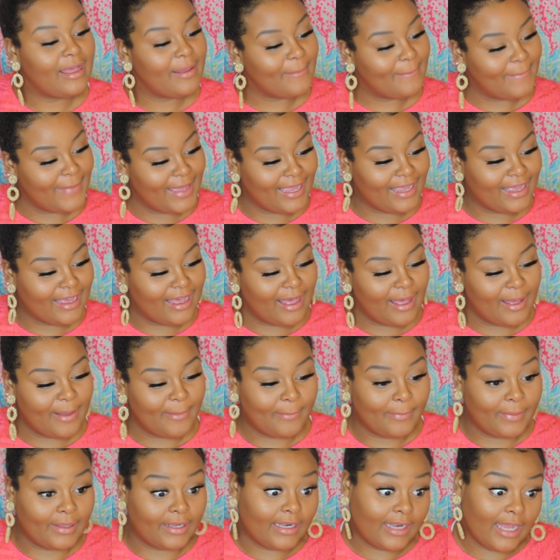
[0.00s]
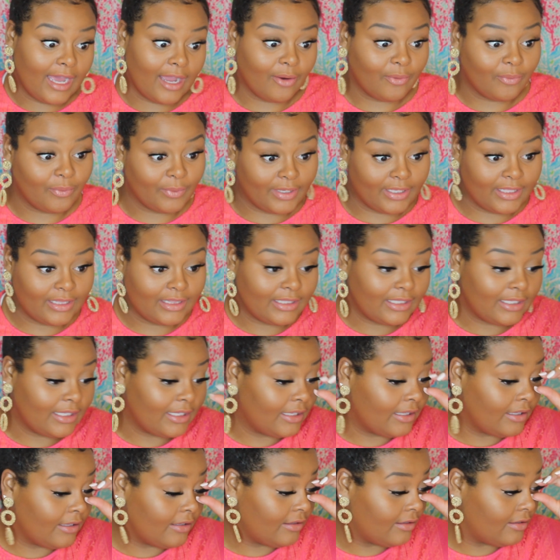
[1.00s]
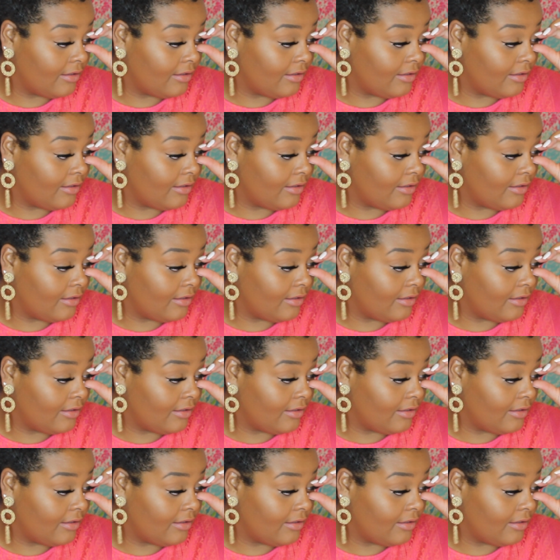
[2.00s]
makeup, but not really.